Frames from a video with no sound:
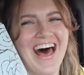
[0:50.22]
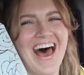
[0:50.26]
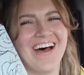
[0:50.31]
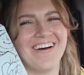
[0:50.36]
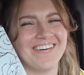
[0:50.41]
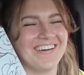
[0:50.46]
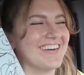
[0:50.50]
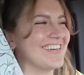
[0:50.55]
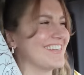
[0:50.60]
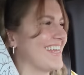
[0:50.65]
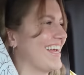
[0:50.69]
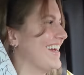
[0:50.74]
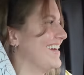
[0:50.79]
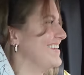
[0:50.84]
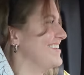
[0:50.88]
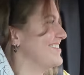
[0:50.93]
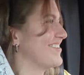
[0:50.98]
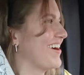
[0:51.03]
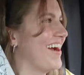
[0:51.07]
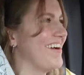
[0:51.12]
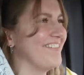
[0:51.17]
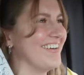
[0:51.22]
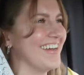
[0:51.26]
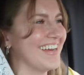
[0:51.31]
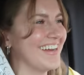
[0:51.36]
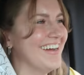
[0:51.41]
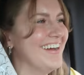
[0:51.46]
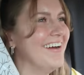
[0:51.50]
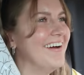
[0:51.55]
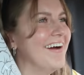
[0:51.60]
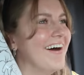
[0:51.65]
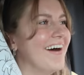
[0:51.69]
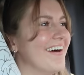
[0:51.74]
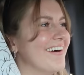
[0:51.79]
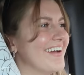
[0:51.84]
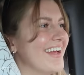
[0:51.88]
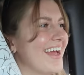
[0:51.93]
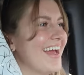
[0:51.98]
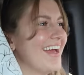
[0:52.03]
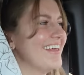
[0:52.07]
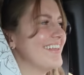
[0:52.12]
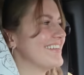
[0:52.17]
flowers and driving.
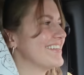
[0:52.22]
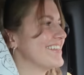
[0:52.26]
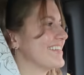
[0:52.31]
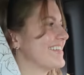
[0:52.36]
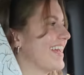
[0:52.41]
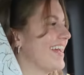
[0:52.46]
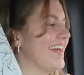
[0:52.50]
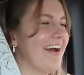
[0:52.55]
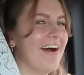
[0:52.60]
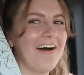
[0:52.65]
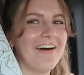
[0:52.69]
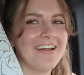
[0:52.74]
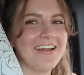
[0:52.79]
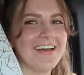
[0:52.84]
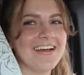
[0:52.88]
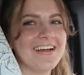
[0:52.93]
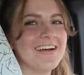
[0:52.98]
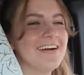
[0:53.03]
Okay, this is chaotic.